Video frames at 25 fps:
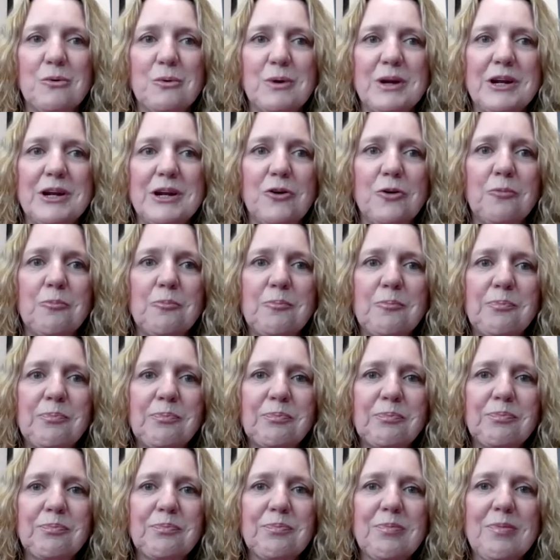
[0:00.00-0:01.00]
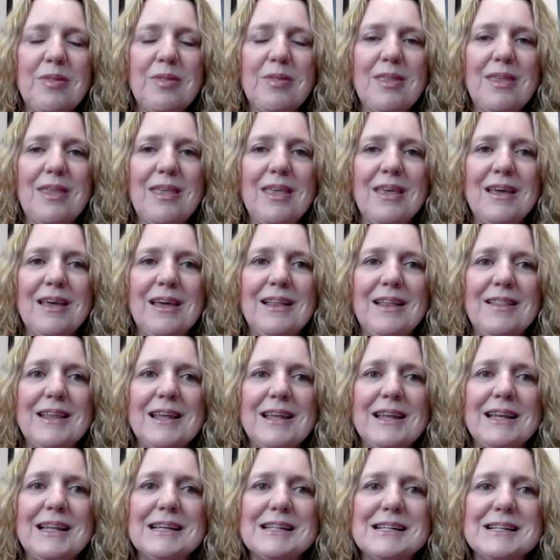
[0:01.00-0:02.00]
career. And
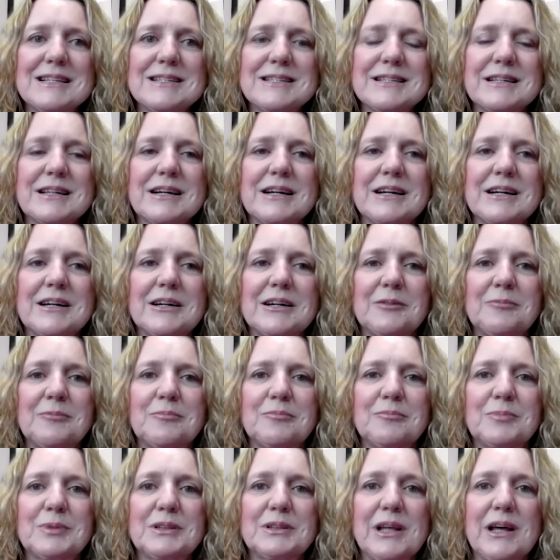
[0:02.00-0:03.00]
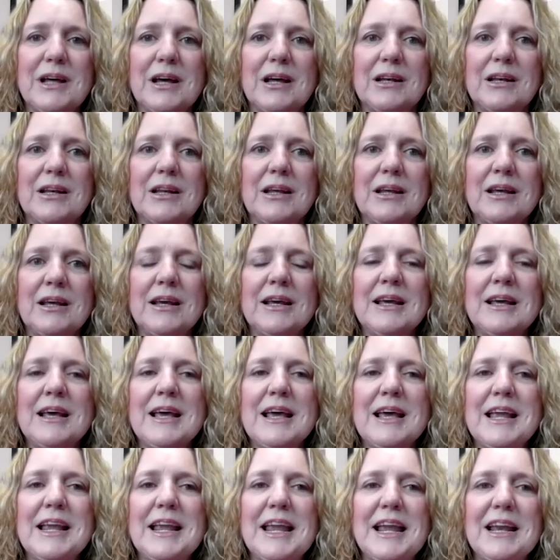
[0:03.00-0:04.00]
then his son,
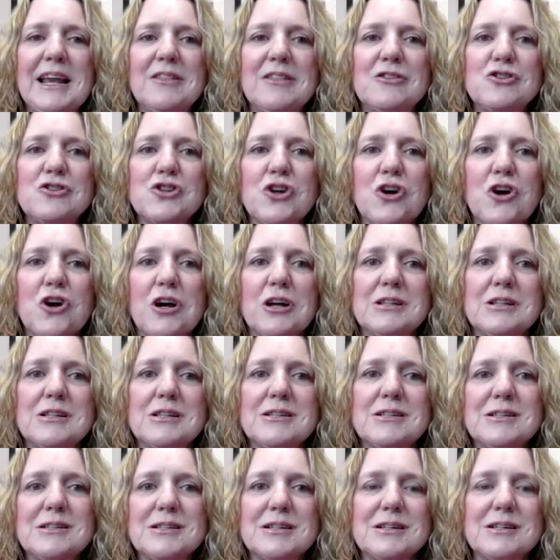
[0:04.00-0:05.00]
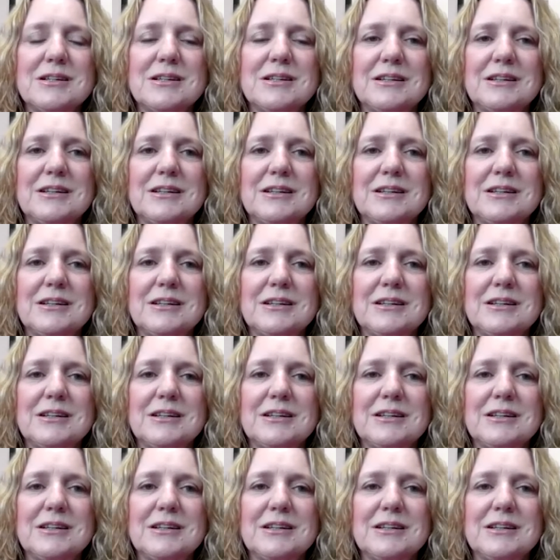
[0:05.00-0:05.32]
Kenneth Johns,